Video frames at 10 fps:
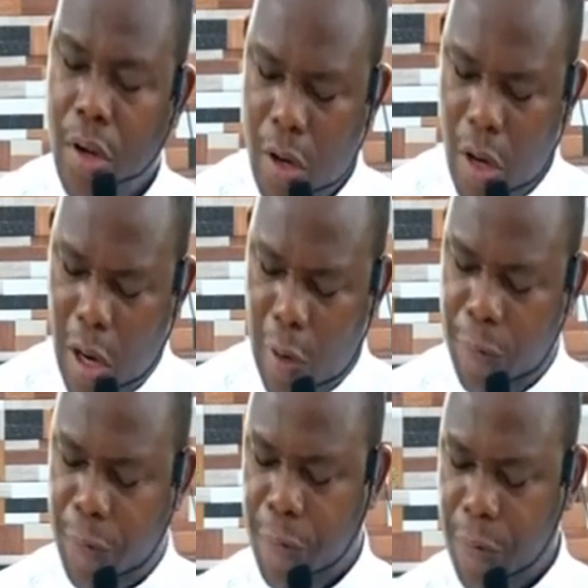
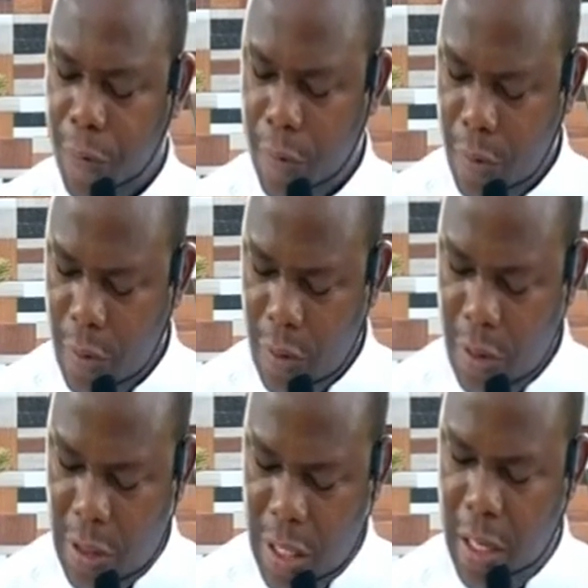of
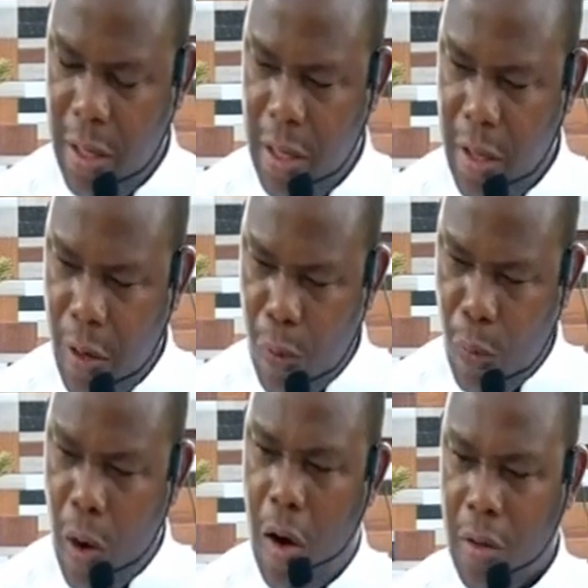the
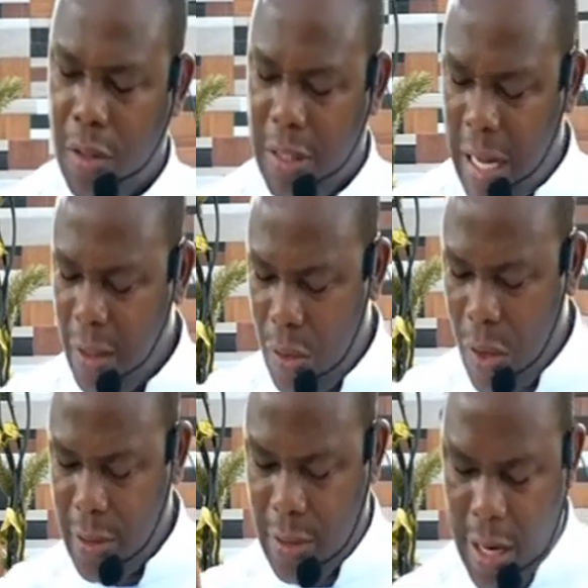world, that
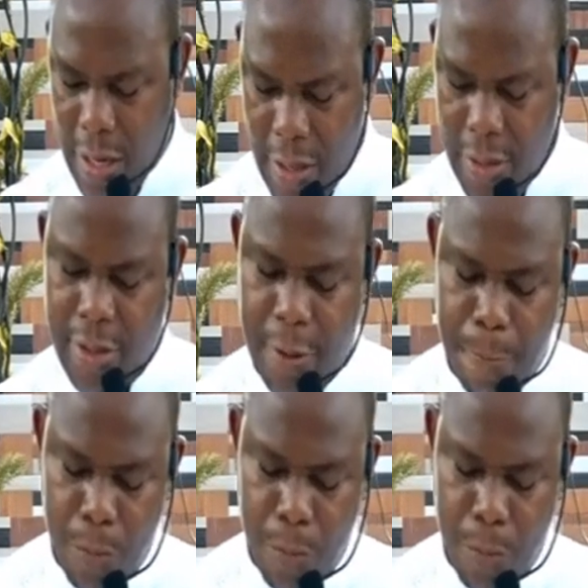those days,